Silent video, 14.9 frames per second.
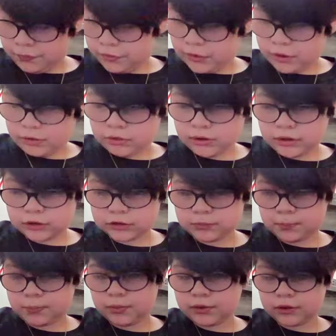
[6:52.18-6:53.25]
Now let's
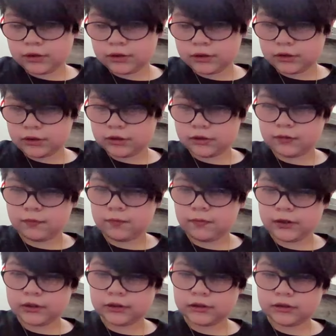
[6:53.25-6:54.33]
put the
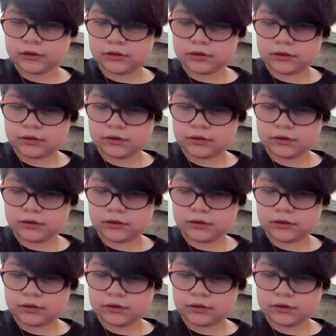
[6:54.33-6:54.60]
vest,